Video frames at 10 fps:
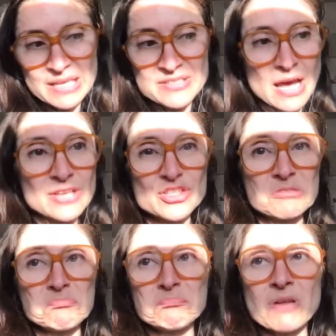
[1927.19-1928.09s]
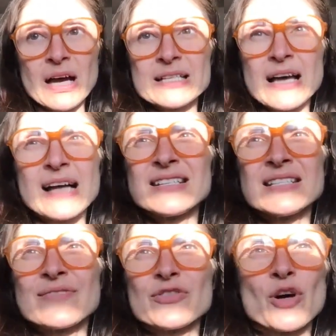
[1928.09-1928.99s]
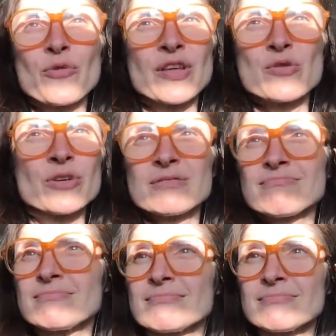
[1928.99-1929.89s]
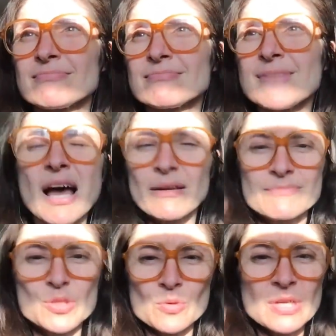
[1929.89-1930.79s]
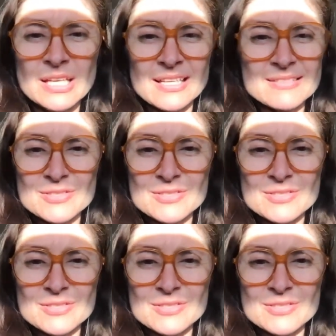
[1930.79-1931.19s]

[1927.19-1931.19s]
because I didn't even know that you could do